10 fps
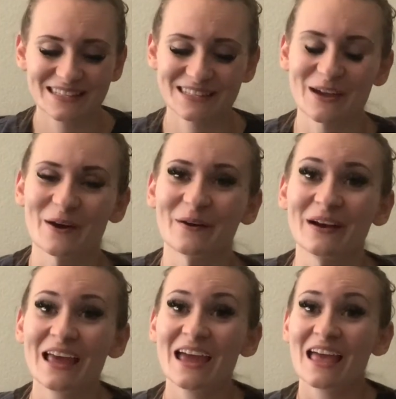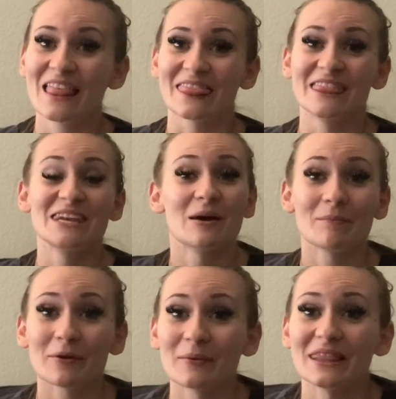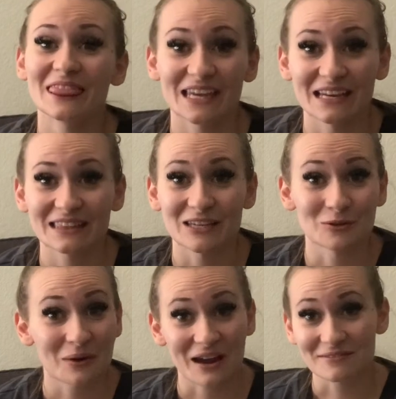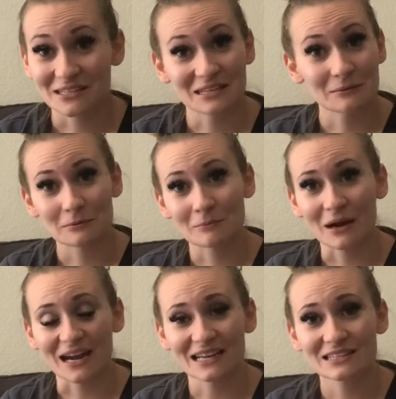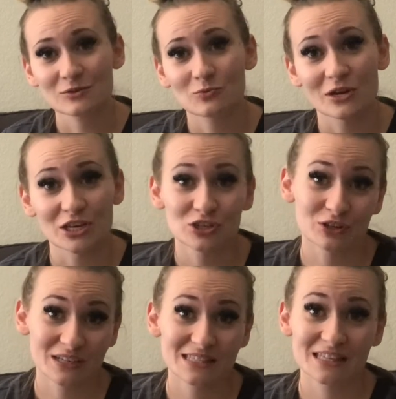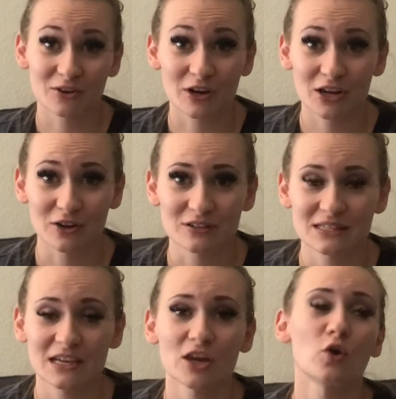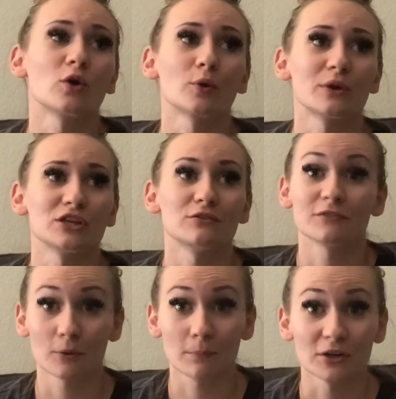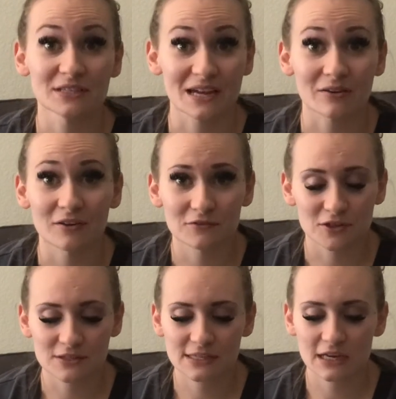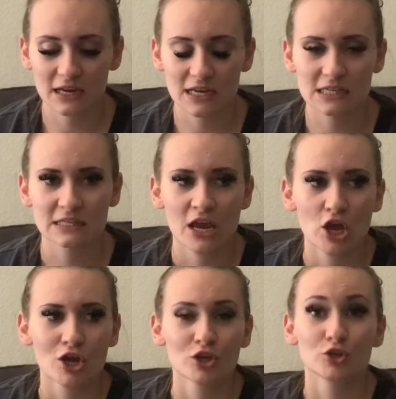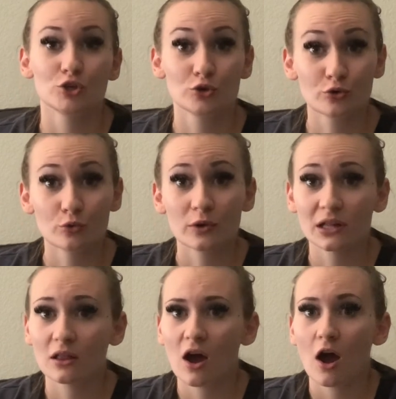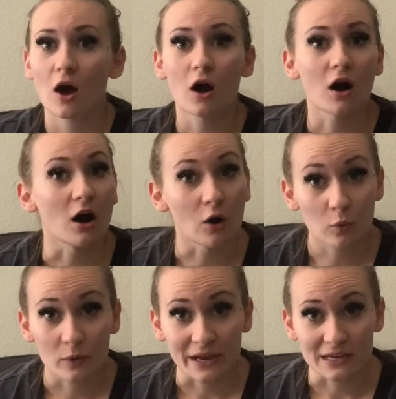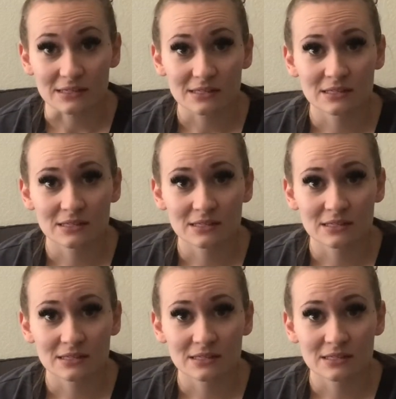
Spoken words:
So the number one thing that you have to keep in mind when you're considering nursing, or when you feel burnt out of nursing, is you will always